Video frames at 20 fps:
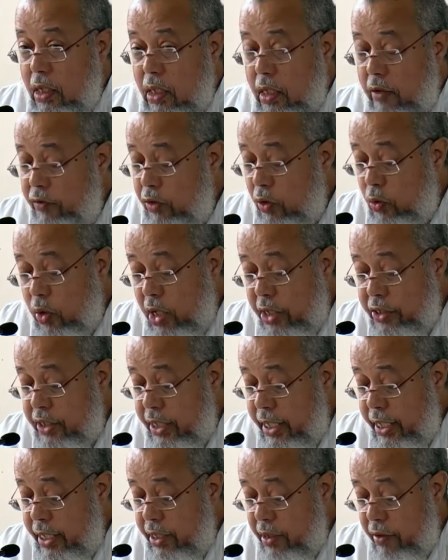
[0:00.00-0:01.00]
If you watch
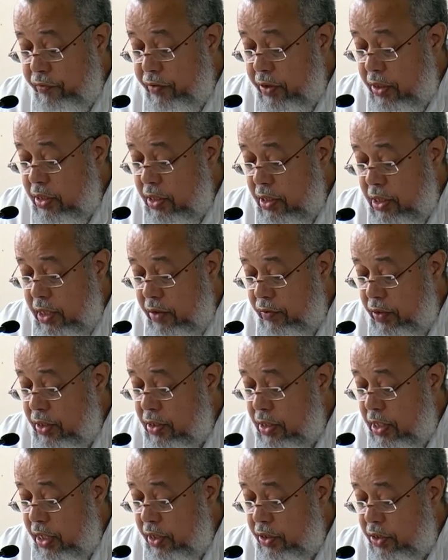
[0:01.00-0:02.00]
any of his TV
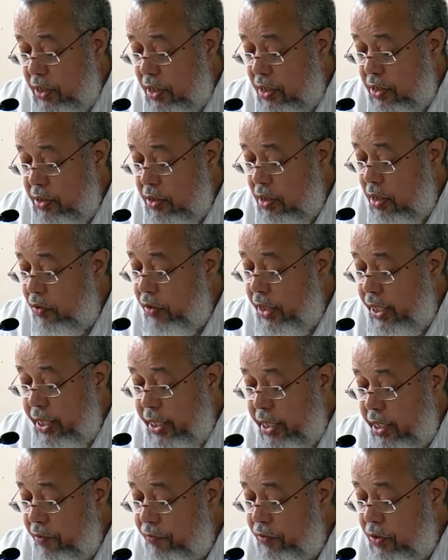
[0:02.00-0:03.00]
stations or read
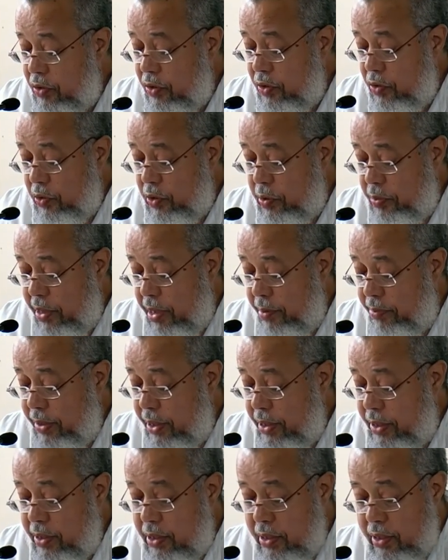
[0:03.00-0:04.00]
any of his
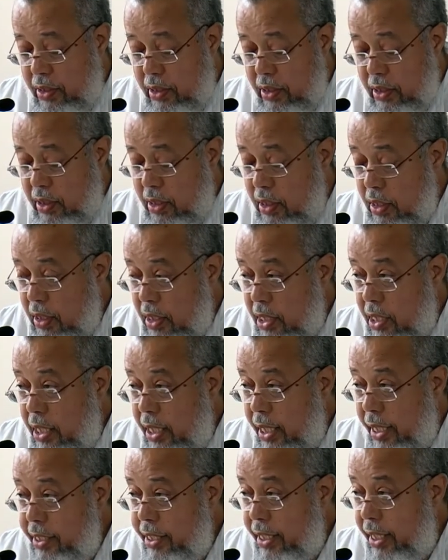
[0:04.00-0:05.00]
newspapers,
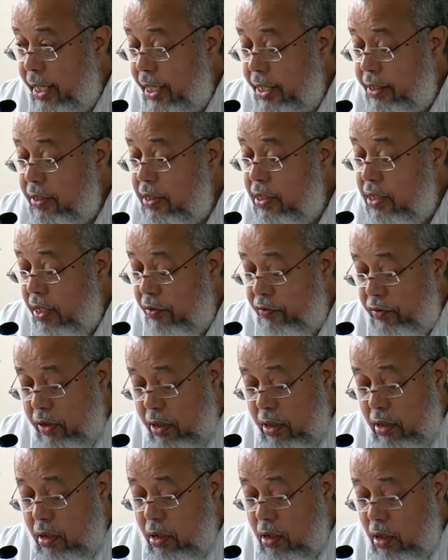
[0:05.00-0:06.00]
and he has
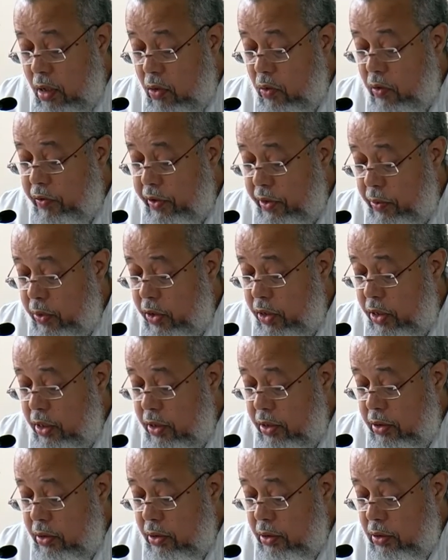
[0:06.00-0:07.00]
several all over the world,
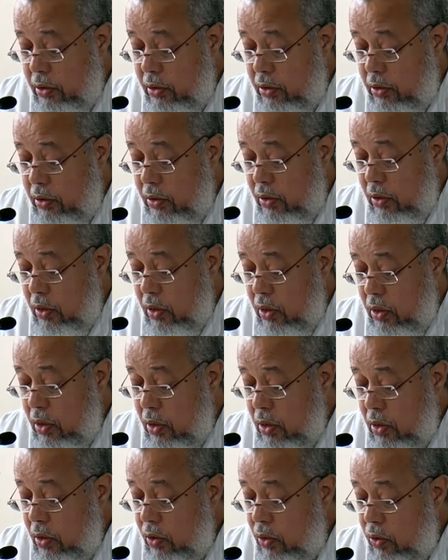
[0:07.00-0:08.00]

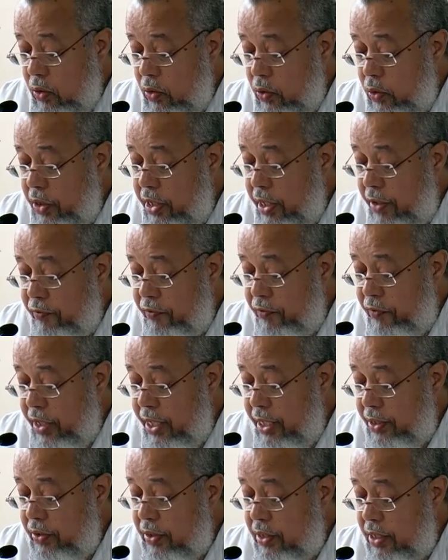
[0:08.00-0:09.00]
you could not
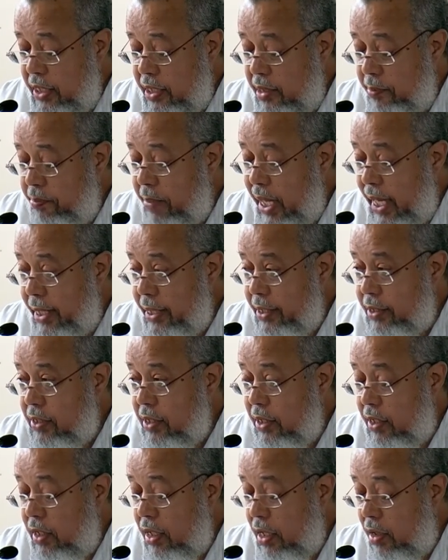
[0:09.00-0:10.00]
fail to see the bias
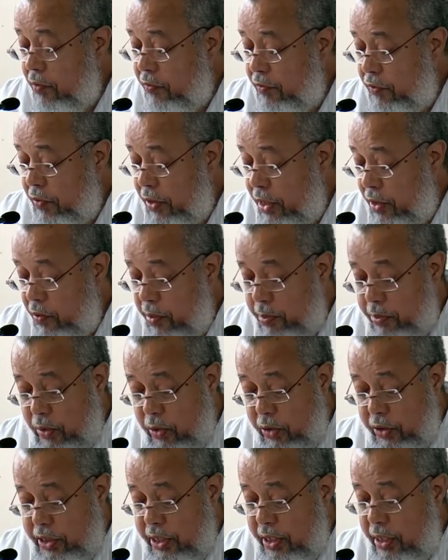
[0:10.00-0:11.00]
and the unfair
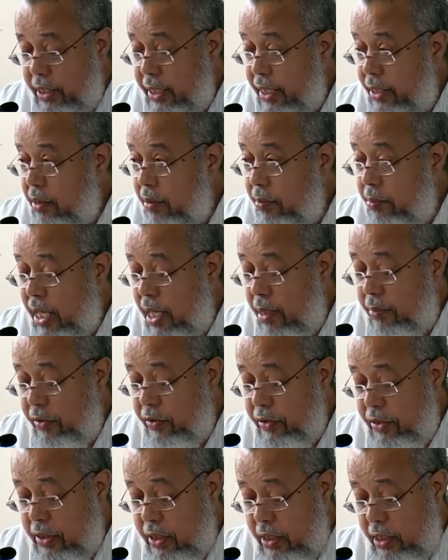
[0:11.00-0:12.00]
reporting that Obama
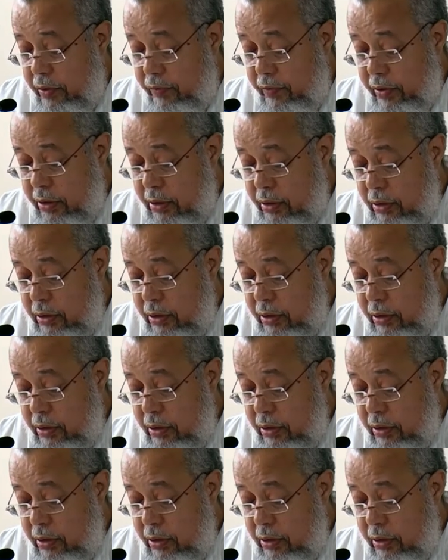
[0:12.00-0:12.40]
received.